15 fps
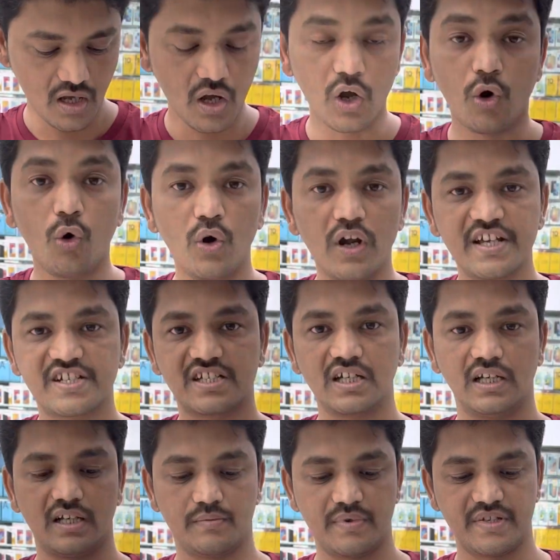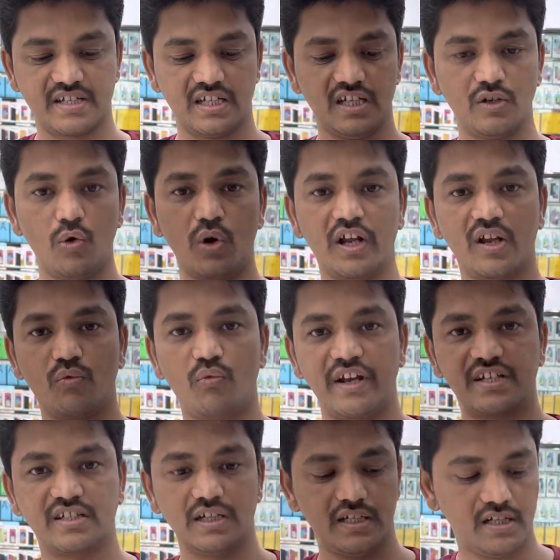goldish color, basically golden
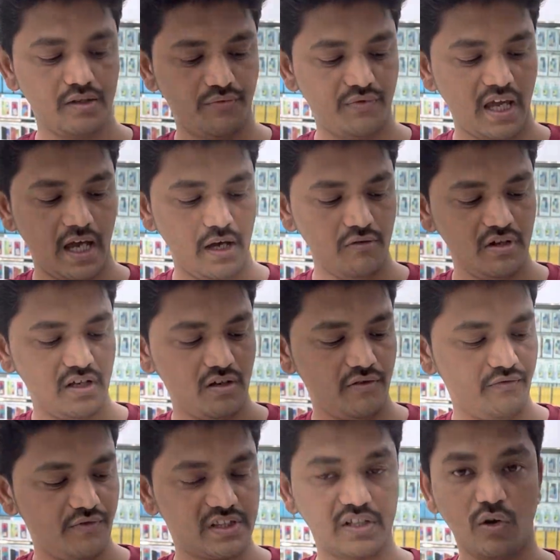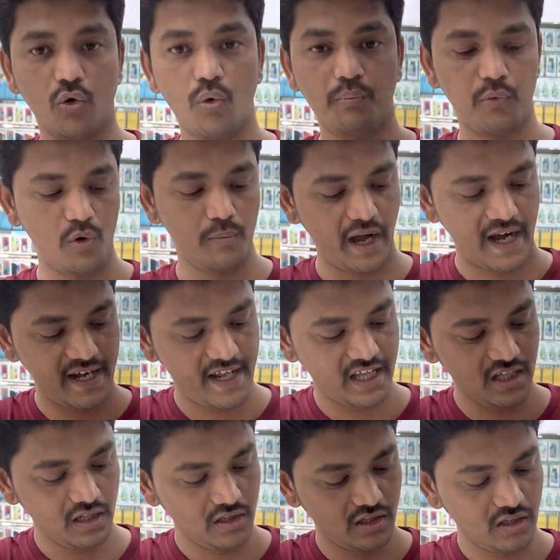white color we have with the Oppo branding
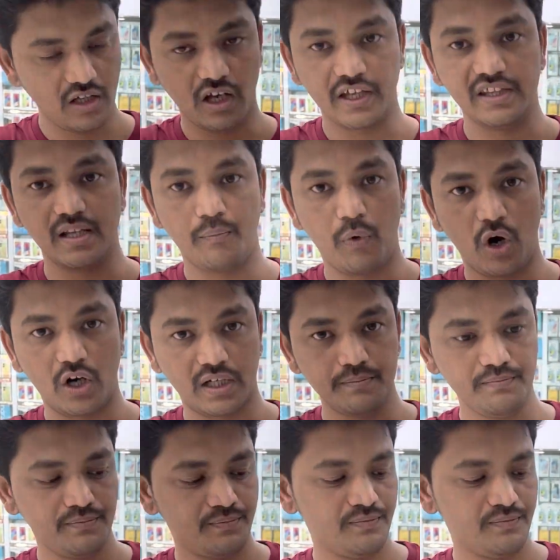in the bottom.